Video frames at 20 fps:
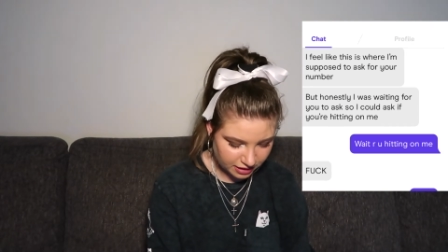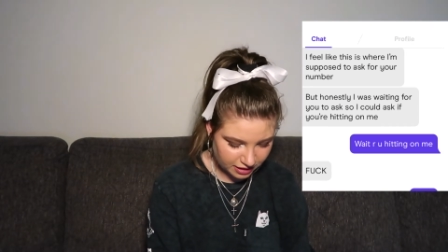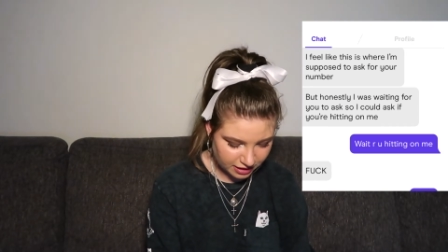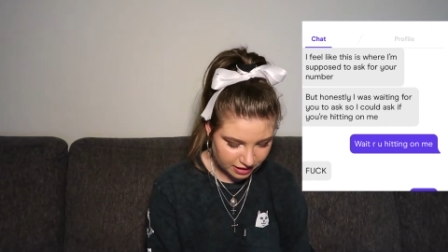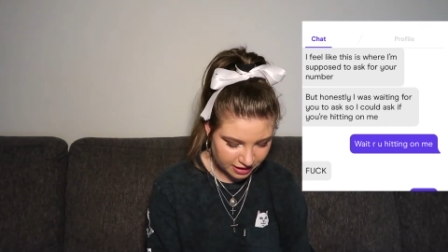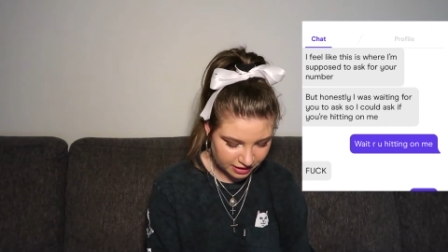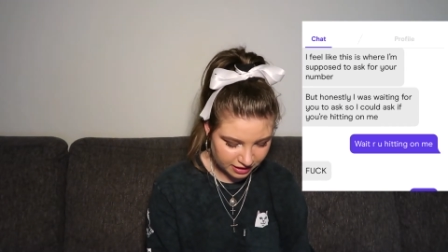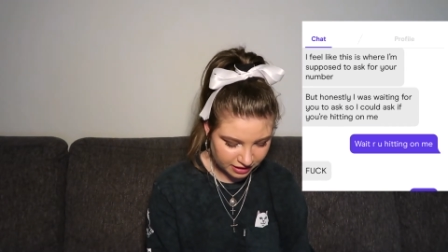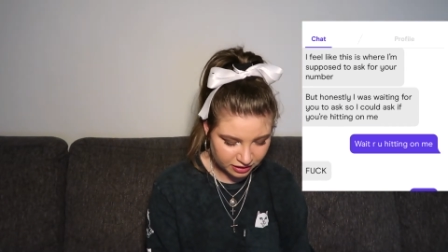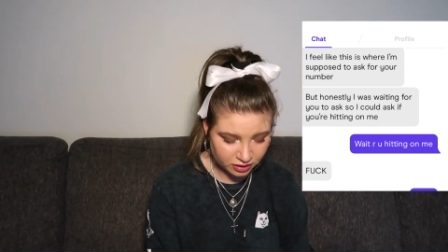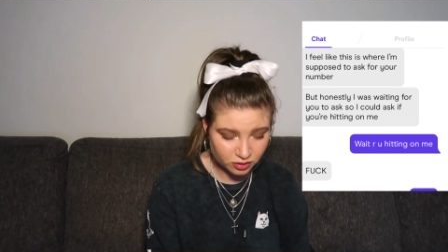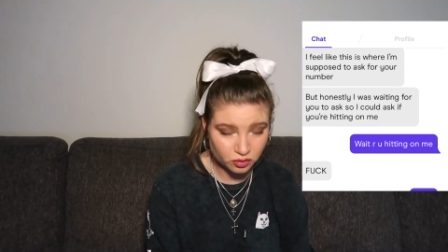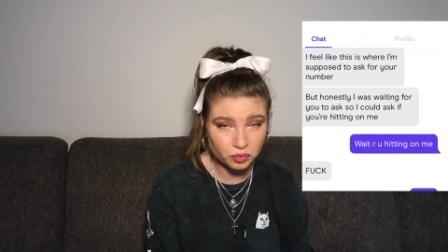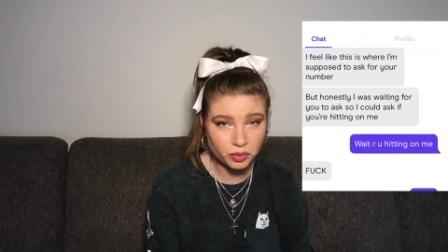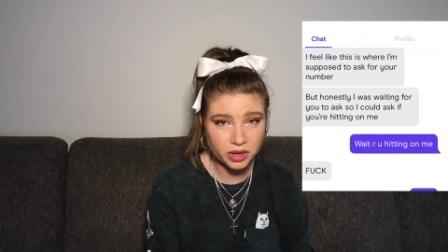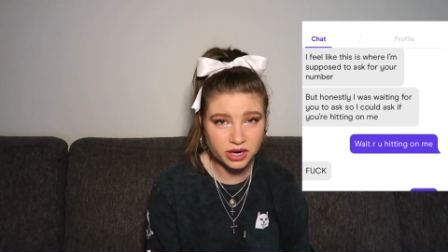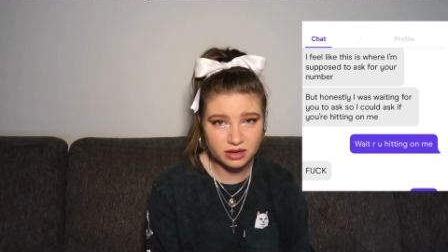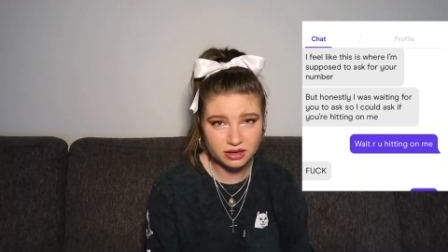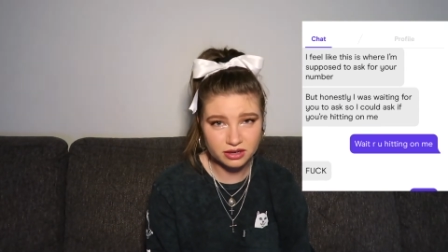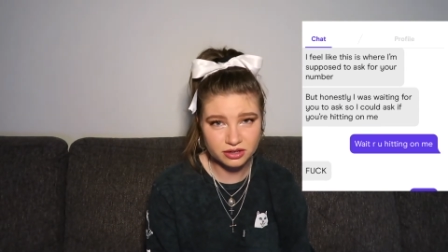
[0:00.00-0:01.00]
And I go,
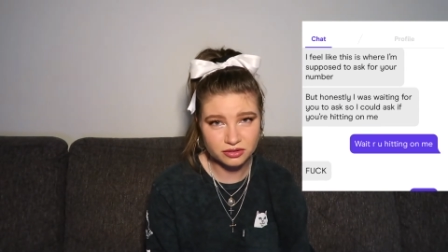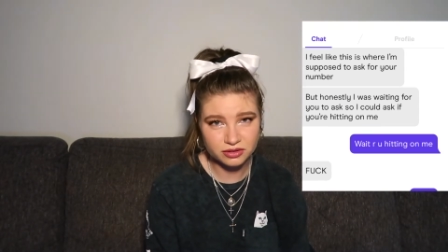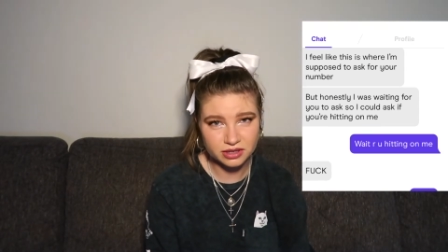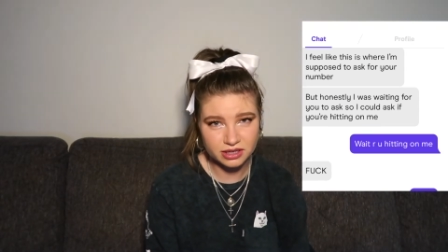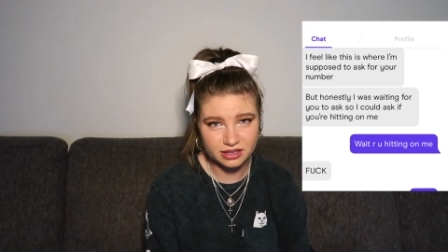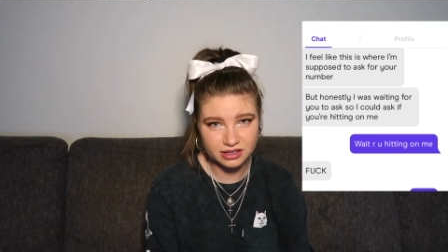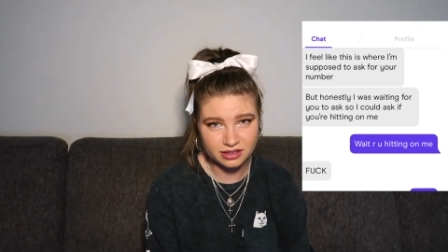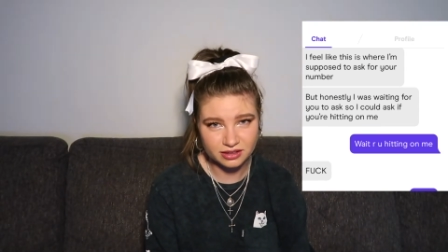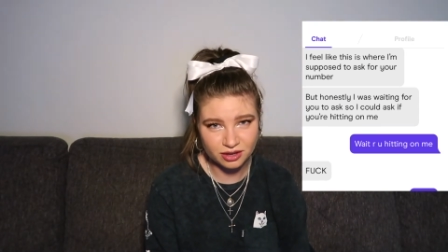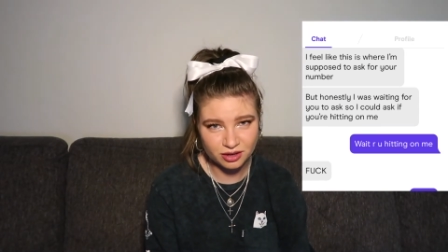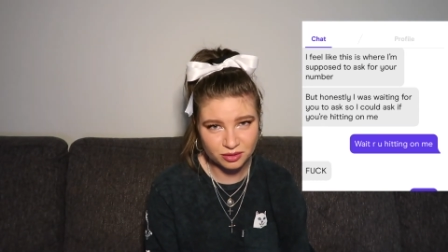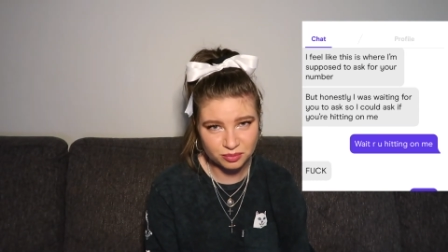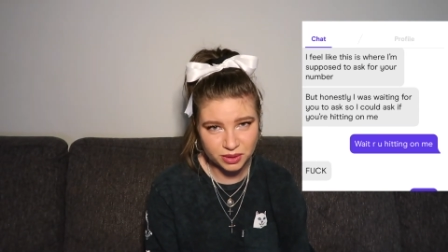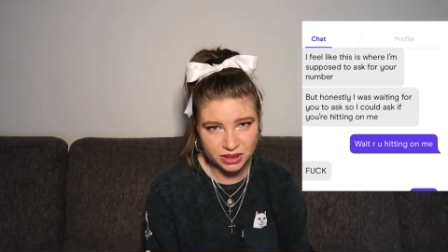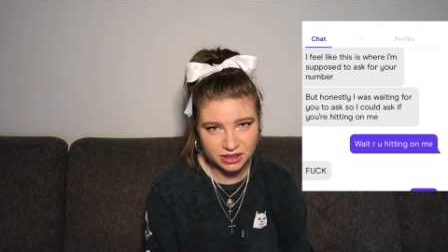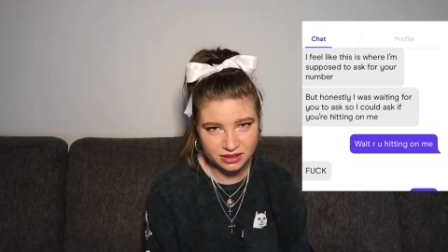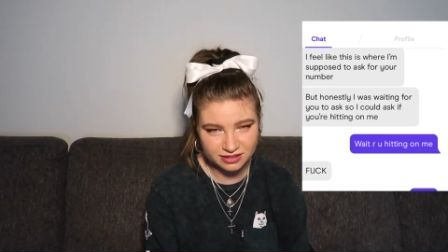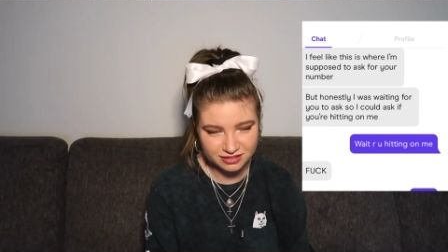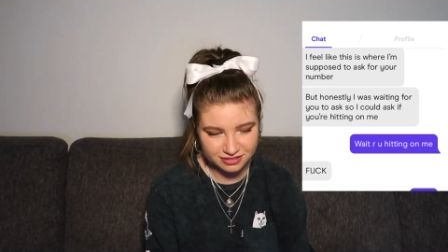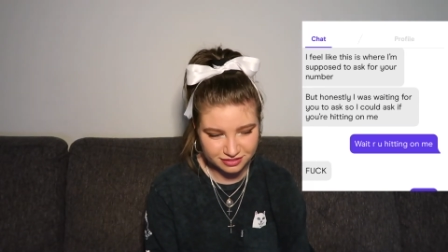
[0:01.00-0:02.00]
wait, are you hitting on
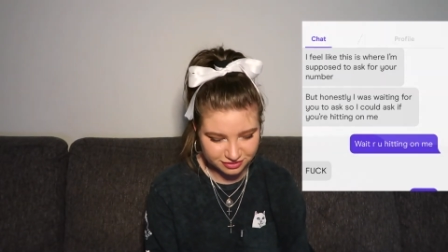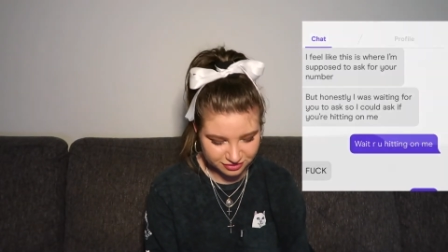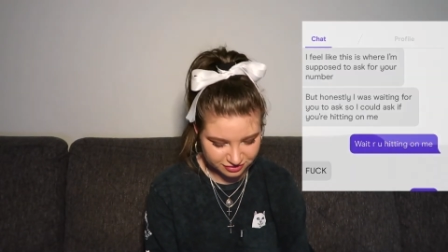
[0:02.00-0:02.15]
me?